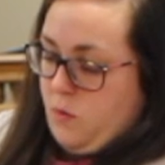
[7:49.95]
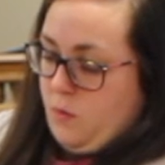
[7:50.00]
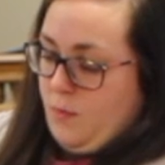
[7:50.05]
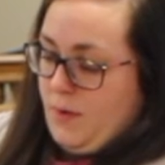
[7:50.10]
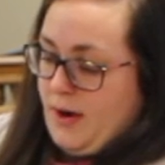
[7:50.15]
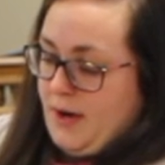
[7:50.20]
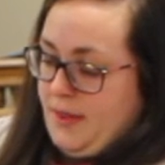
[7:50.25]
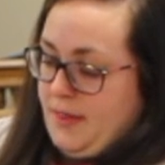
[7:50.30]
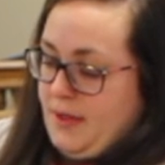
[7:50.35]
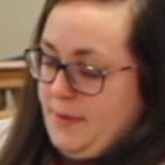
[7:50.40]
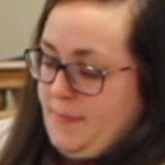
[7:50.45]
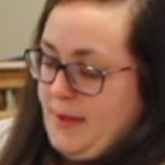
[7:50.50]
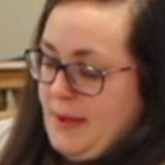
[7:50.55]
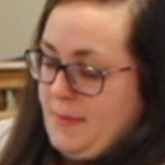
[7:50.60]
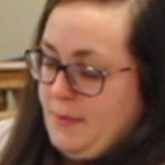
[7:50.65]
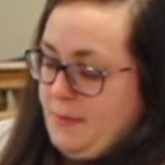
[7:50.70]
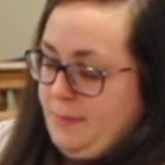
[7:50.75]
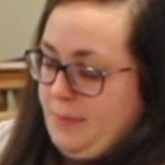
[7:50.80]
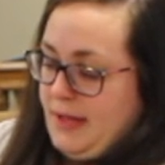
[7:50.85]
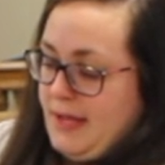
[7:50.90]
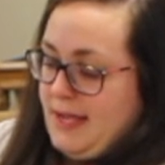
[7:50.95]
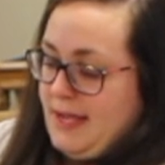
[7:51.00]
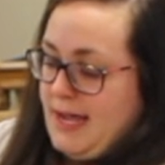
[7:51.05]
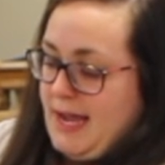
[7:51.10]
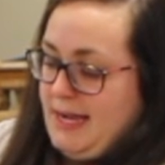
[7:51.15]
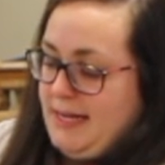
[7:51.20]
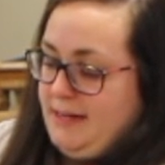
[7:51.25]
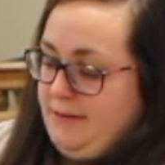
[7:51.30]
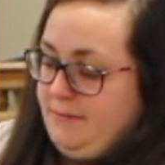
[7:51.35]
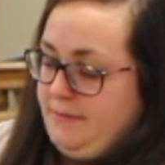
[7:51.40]
where the paper plate
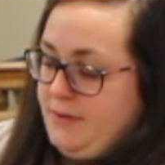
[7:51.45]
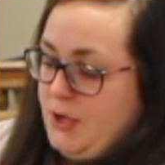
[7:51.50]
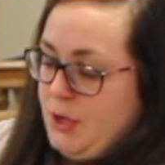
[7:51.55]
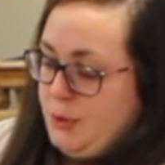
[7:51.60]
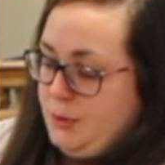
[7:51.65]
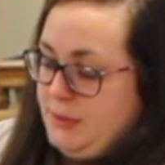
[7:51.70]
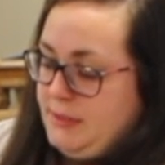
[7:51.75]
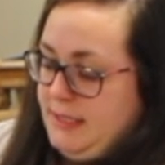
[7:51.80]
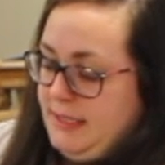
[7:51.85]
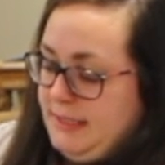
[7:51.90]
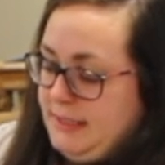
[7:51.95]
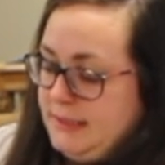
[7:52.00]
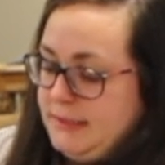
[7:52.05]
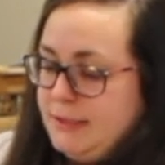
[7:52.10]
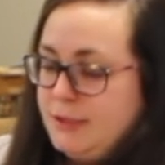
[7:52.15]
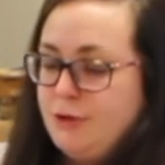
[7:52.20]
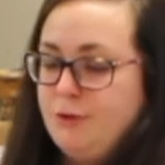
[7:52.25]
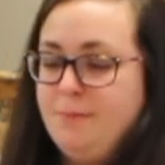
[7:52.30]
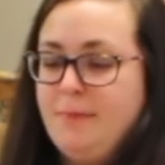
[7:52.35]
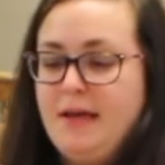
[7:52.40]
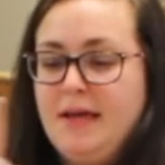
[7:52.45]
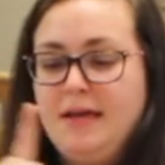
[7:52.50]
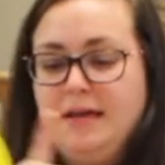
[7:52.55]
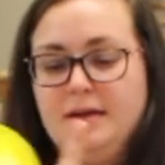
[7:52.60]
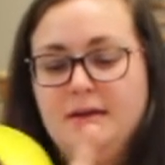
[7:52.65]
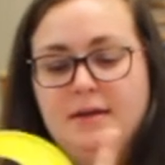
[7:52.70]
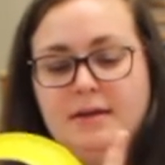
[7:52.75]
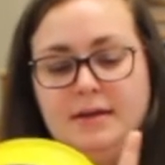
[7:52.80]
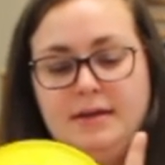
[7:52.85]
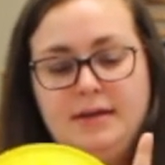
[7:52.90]
kind of goes in a little bit,
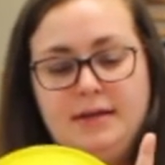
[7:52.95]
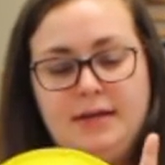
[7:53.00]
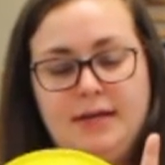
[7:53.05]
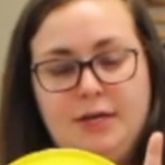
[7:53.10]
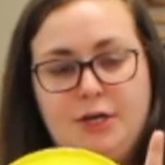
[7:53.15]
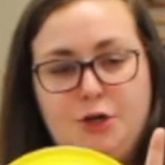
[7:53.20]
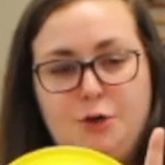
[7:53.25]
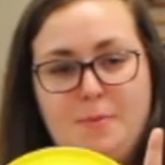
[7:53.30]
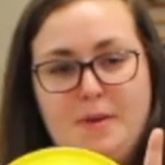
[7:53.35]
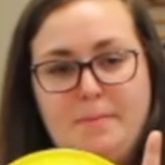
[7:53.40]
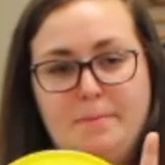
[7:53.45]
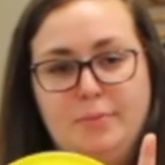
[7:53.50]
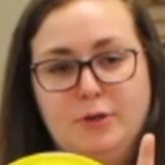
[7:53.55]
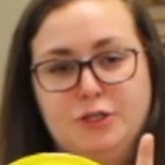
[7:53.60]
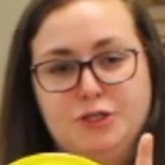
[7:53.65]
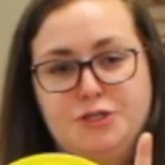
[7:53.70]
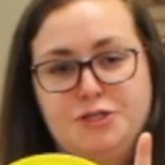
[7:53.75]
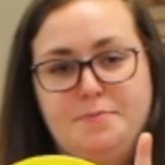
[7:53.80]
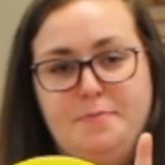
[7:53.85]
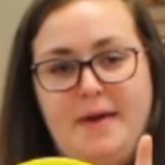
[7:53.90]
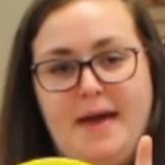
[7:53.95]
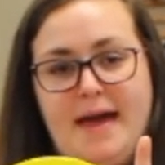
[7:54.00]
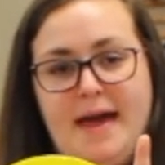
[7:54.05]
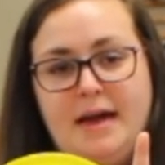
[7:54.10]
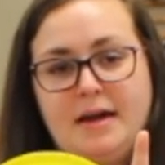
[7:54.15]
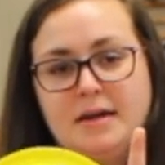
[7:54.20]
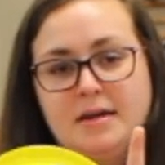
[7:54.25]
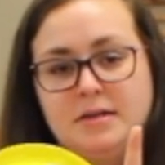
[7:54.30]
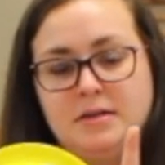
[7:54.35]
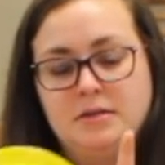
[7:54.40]
it'll be pushed
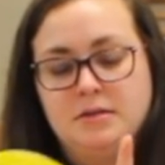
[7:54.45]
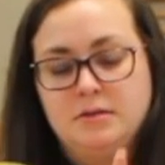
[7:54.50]
back.